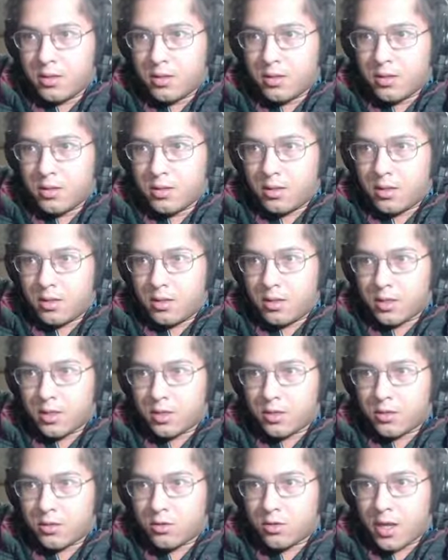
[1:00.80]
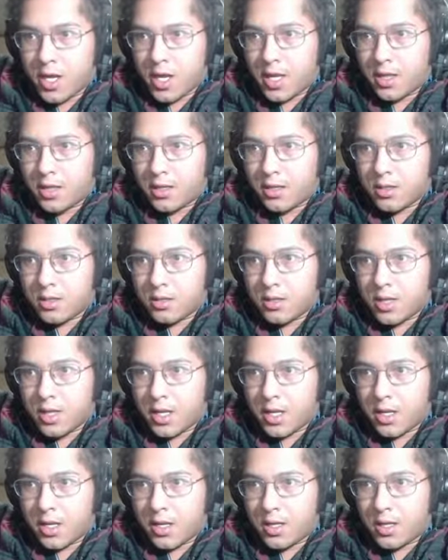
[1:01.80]
the longest strand is
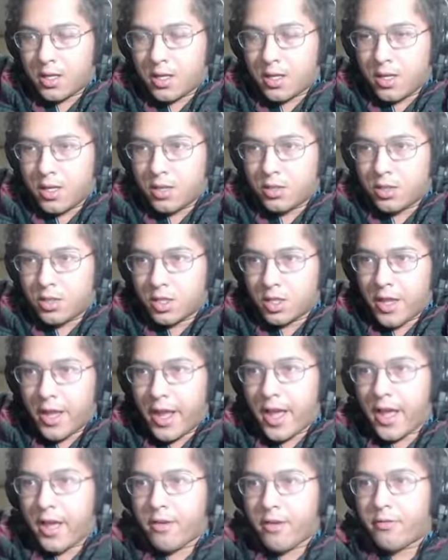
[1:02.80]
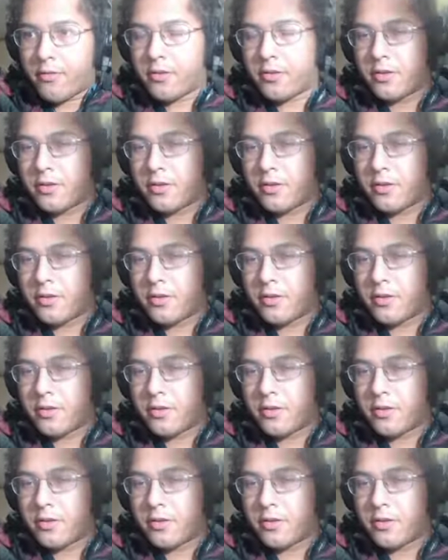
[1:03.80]
like 1.5 inches.